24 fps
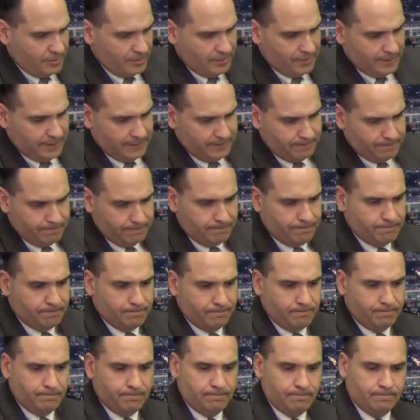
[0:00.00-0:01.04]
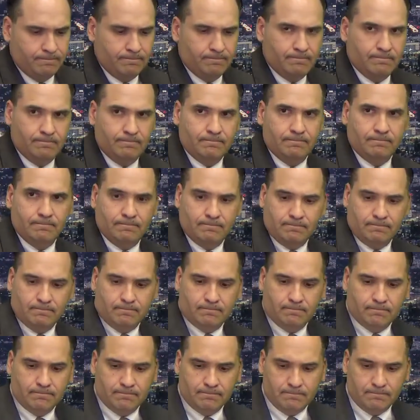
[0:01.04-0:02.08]

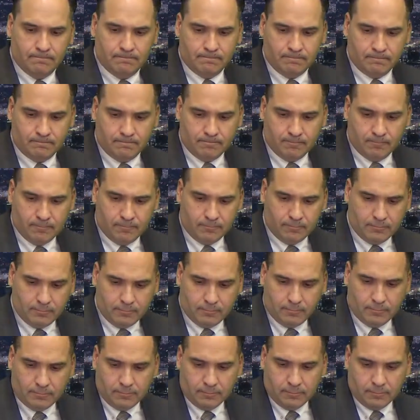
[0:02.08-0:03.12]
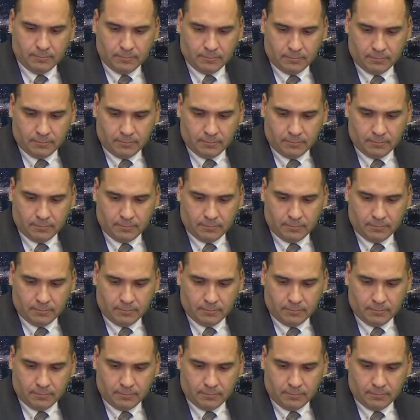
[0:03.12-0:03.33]
(not speaking)